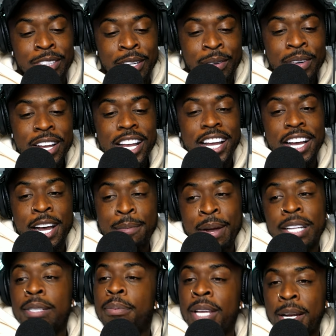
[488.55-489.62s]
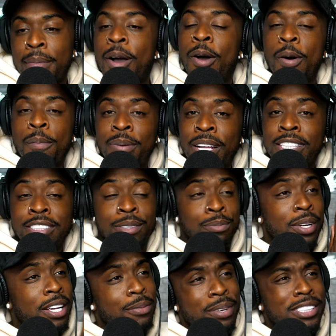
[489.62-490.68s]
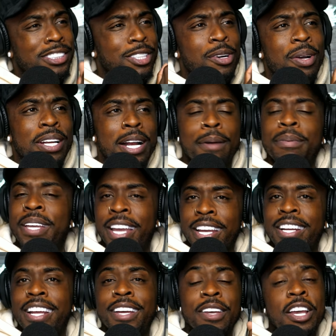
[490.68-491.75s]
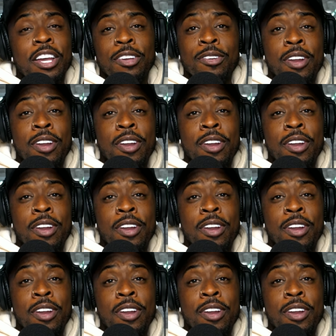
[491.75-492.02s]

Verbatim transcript: So um, I ended up getting my own place, and we, we still ended up kicking it.